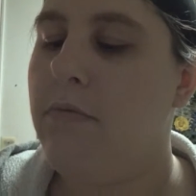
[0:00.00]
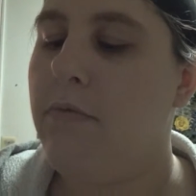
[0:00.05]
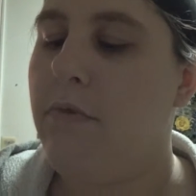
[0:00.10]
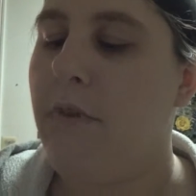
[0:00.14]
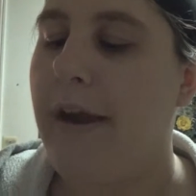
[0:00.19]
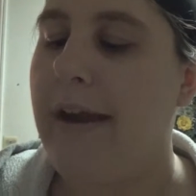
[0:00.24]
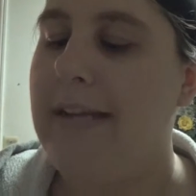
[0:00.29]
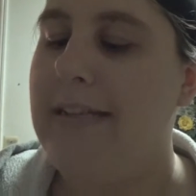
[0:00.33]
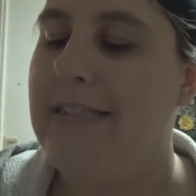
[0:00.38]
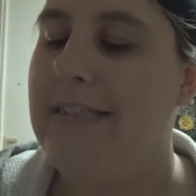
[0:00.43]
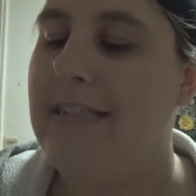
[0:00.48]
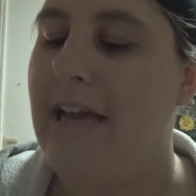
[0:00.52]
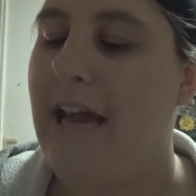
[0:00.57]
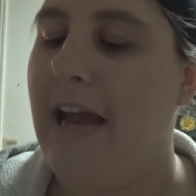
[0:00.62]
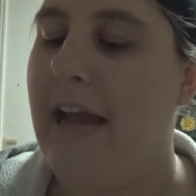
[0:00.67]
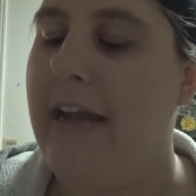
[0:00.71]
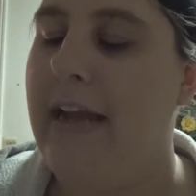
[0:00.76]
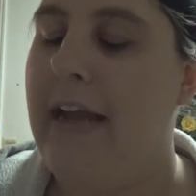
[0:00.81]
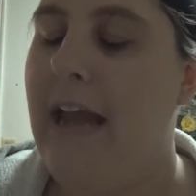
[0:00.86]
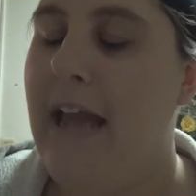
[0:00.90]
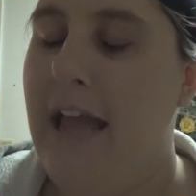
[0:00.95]
right
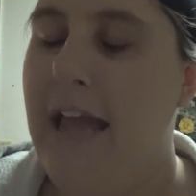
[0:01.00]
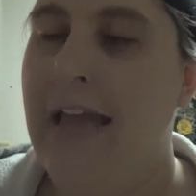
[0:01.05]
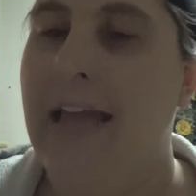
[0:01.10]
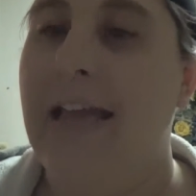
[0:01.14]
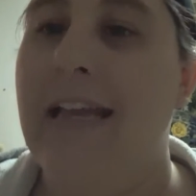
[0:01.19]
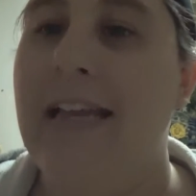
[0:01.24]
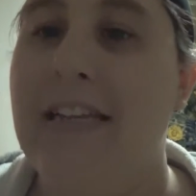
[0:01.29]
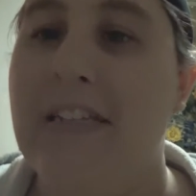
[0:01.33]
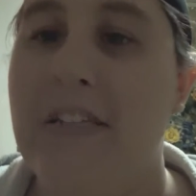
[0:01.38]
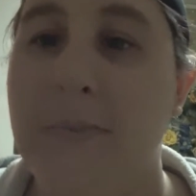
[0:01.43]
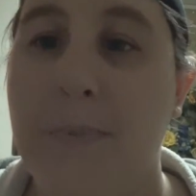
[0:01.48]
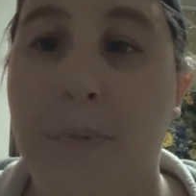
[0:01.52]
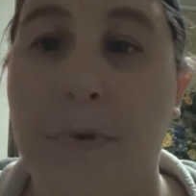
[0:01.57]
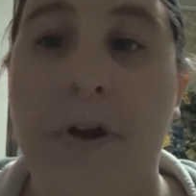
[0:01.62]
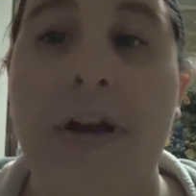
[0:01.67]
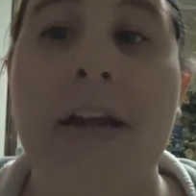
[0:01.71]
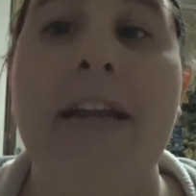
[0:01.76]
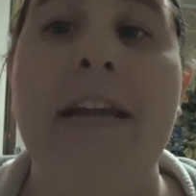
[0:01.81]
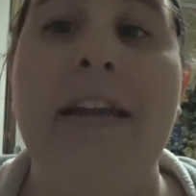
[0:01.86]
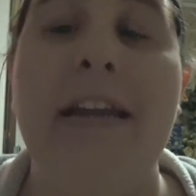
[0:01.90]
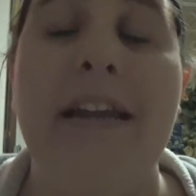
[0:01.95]
side is
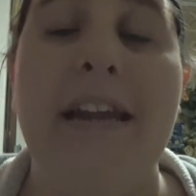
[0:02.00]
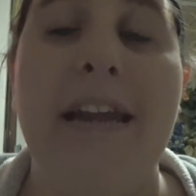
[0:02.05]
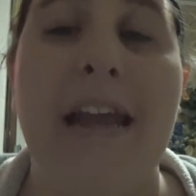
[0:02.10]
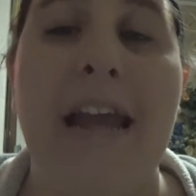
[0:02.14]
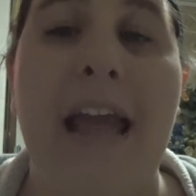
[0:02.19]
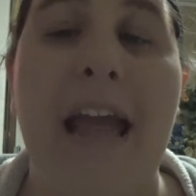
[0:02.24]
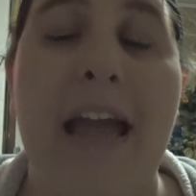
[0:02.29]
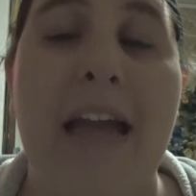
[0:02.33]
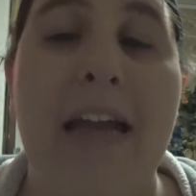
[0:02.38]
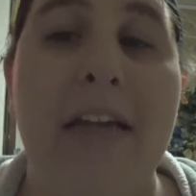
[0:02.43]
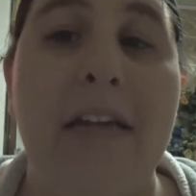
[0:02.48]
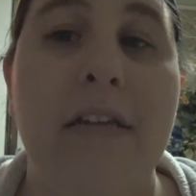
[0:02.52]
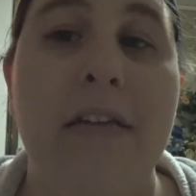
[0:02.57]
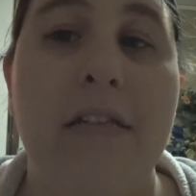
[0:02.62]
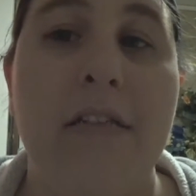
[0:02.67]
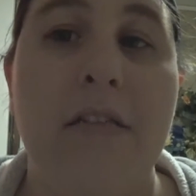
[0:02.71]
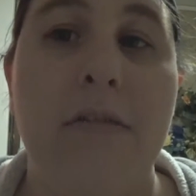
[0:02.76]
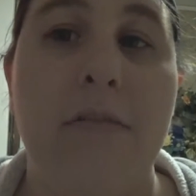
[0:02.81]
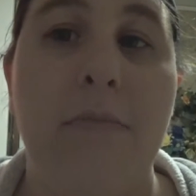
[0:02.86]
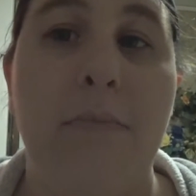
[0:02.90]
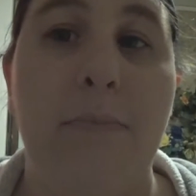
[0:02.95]
braided
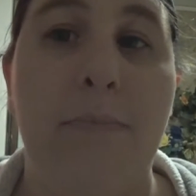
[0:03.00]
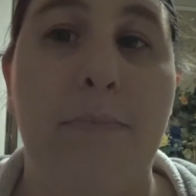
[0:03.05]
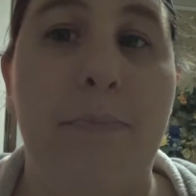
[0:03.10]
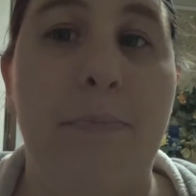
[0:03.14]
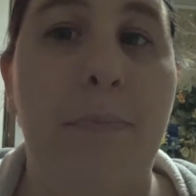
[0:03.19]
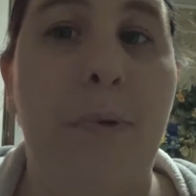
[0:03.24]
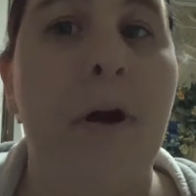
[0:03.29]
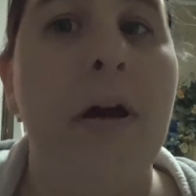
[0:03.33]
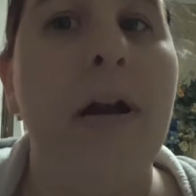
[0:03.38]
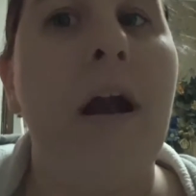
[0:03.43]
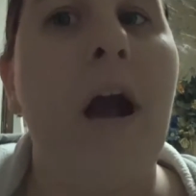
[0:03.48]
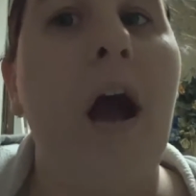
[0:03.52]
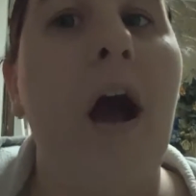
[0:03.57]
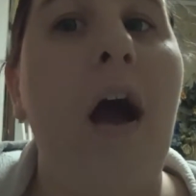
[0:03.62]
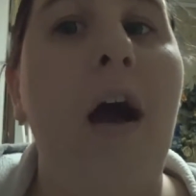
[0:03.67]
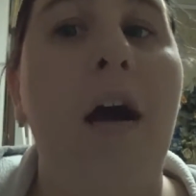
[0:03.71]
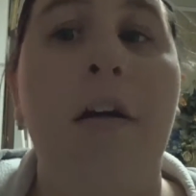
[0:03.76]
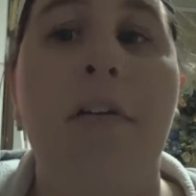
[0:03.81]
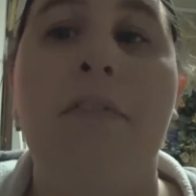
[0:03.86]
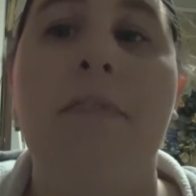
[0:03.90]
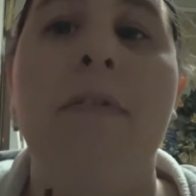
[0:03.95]
and put
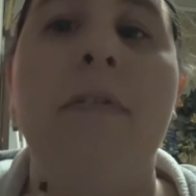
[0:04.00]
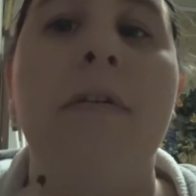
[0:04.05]
up,